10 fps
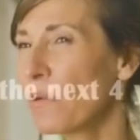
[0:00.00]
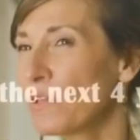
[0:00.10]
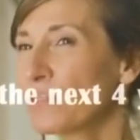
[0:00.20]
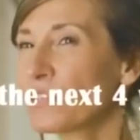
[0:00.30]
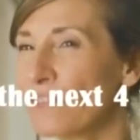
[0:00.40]
how will
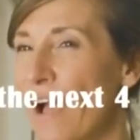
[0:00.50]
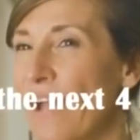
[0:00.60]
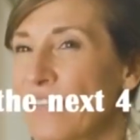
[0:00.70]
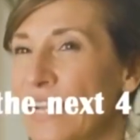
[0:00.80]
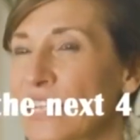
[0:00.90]
you
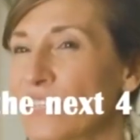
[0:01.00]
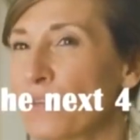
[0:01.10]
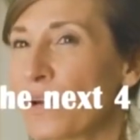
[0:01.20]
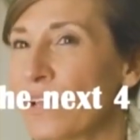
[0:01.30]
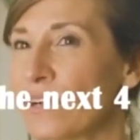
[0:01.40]
survive the next
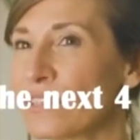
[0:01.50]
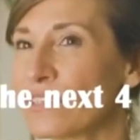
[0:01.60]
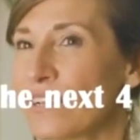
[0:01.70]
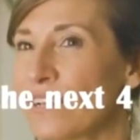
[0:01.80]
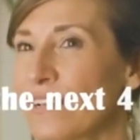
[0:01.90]
four
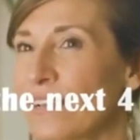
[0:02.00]
years?